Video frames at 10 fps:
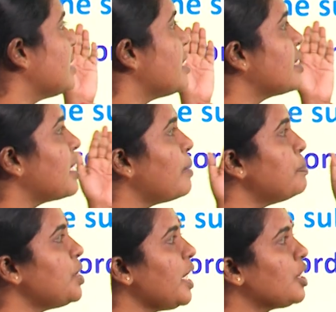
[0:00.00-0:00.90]
The
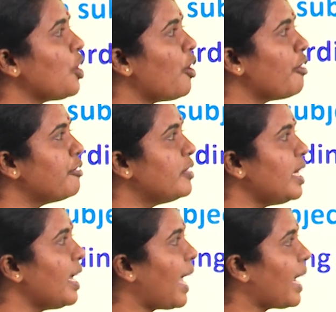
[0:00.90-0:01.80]
subject of
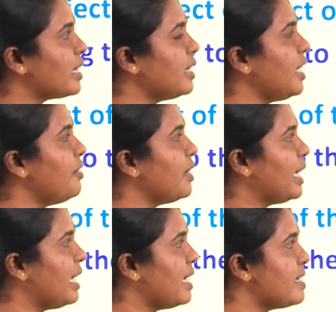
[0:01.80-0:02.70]
the active
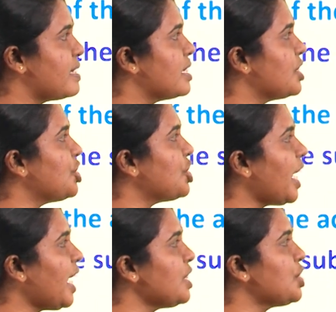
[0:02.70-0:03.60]
is
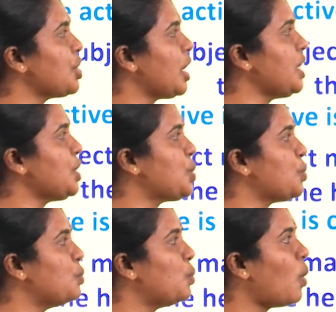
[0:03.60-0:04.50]
changed
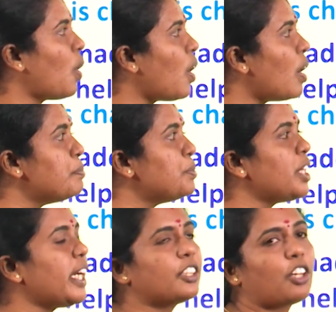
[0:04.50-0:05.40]
into
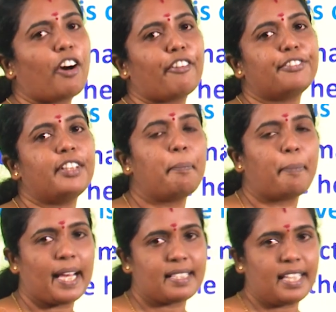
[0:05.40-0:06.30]
object of the
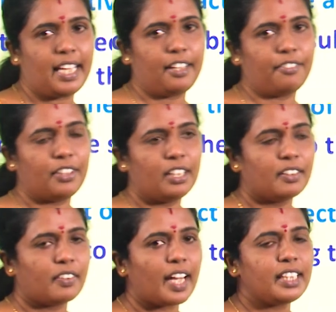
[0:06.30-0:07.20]
passive,
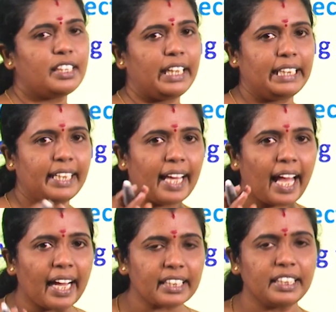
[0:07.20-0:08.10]
right? In the
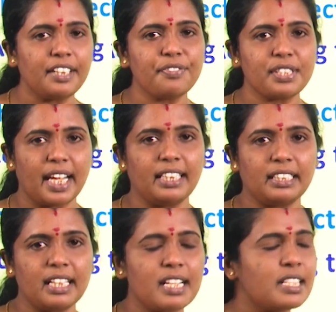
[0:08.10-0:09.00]
active
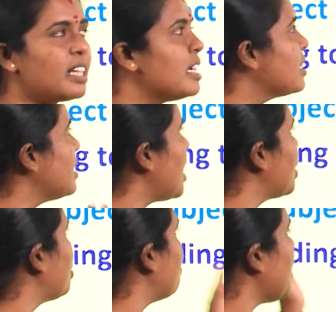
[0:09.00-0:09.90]
sentence, there
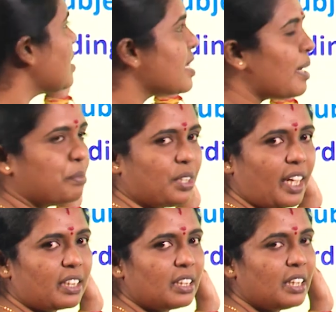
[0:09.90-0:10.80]
should be a
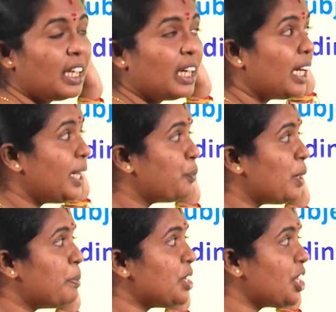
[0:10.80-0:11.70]
subject. It
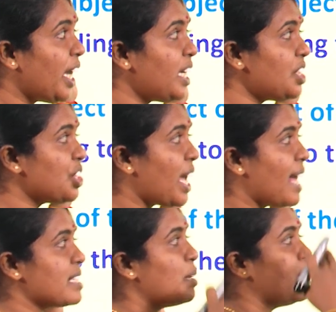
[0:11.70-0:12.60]
will be changed
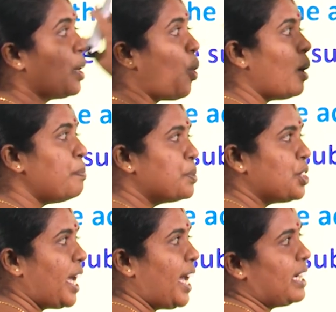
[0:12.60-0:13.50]
as an
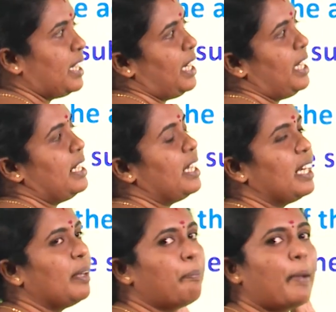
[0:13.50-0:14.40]
object in
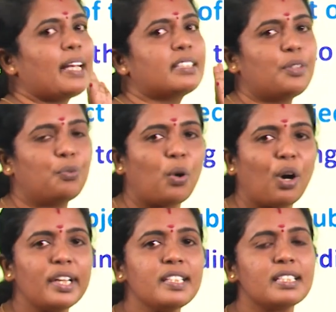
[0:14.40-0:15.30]
the passive
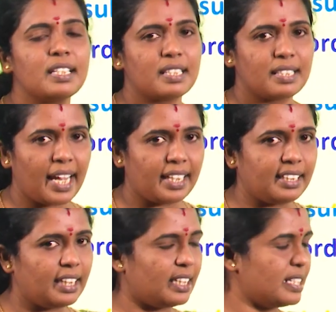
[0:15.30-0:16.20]
voice
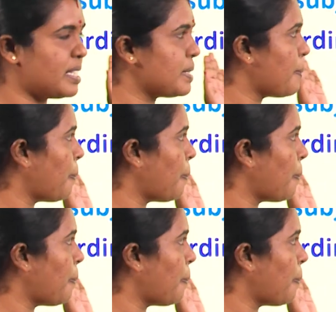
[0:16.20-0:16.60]
sentence.